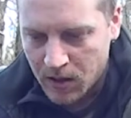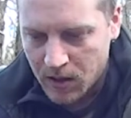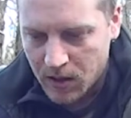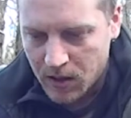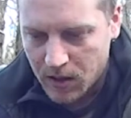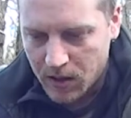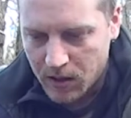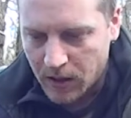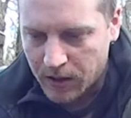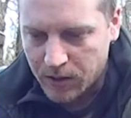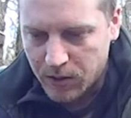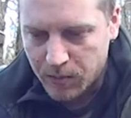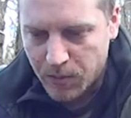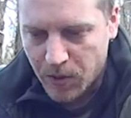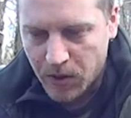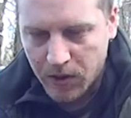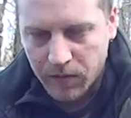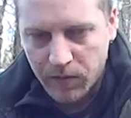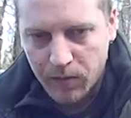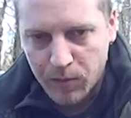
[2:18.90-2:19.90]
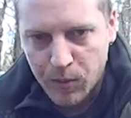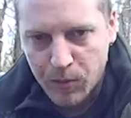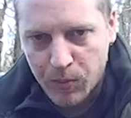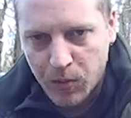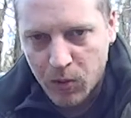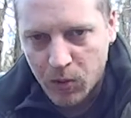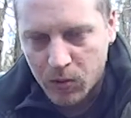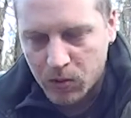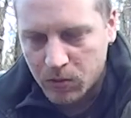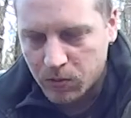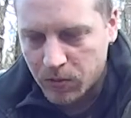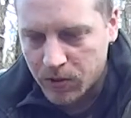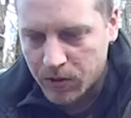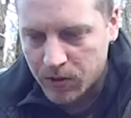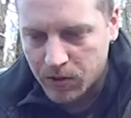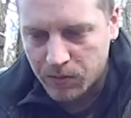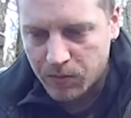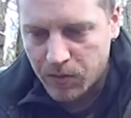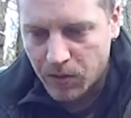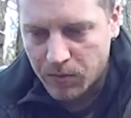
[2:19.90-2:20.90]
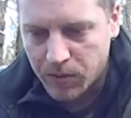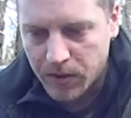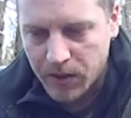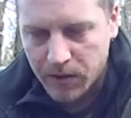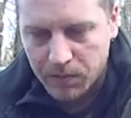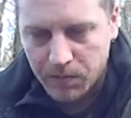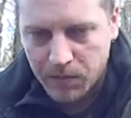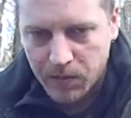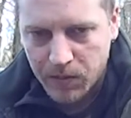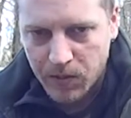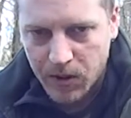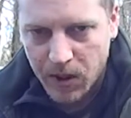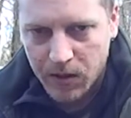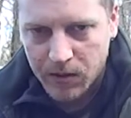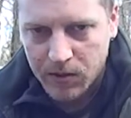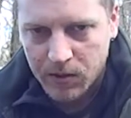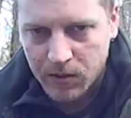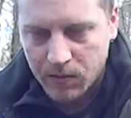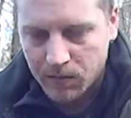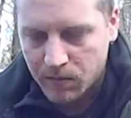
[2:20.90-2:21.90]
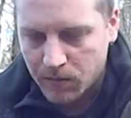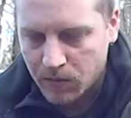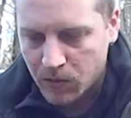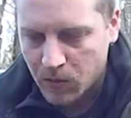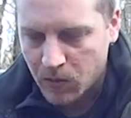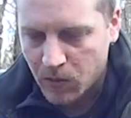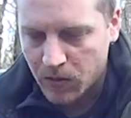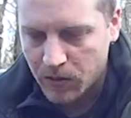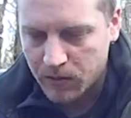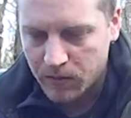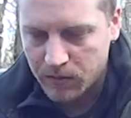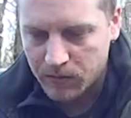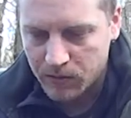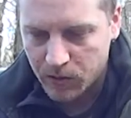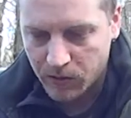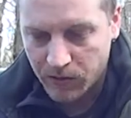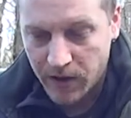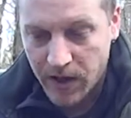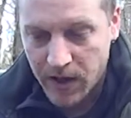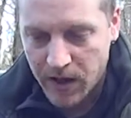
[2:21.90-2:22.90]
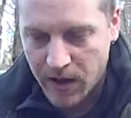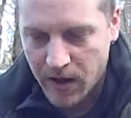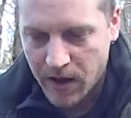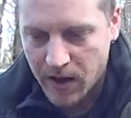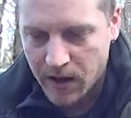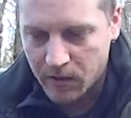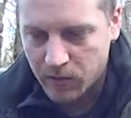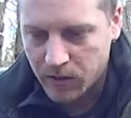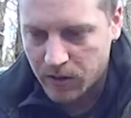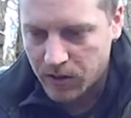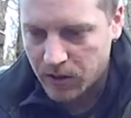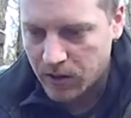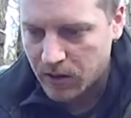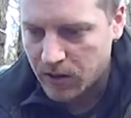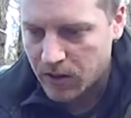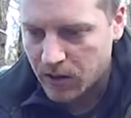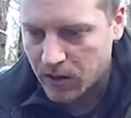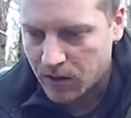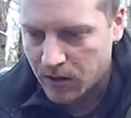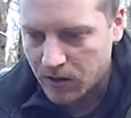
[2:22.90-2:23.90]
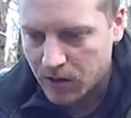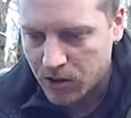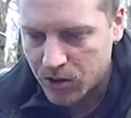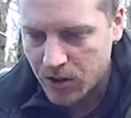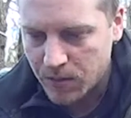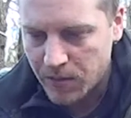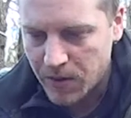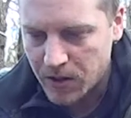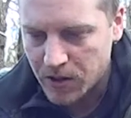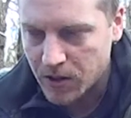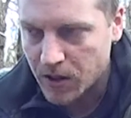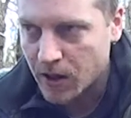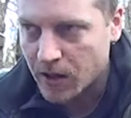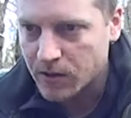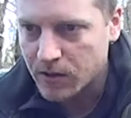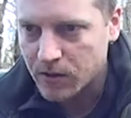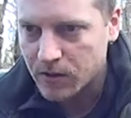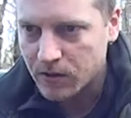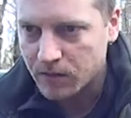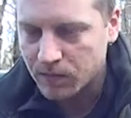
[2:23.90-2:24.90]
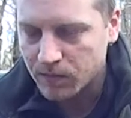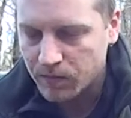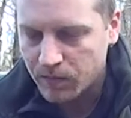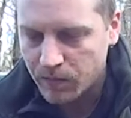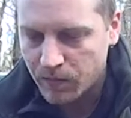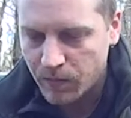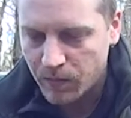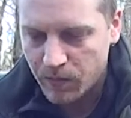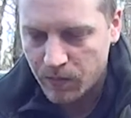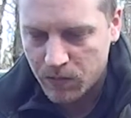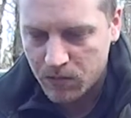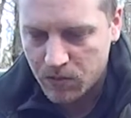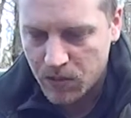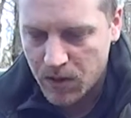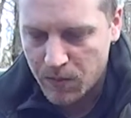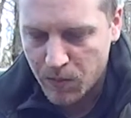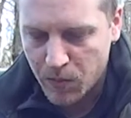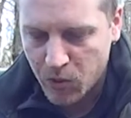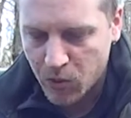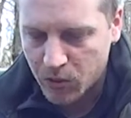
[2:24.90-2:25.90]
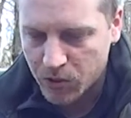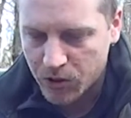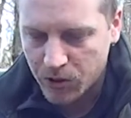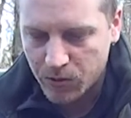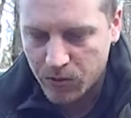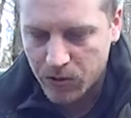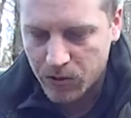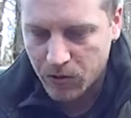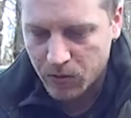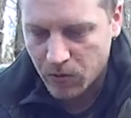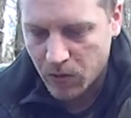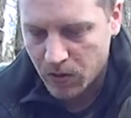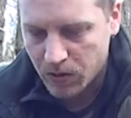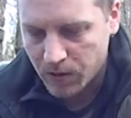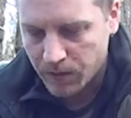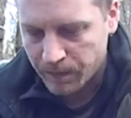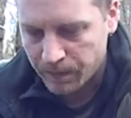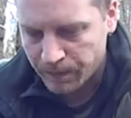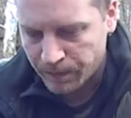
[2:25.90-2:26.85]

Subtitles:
unless you buy from abroad, which you probably get some quite sort of hit hard with the shipping charges and import duties or whatnot.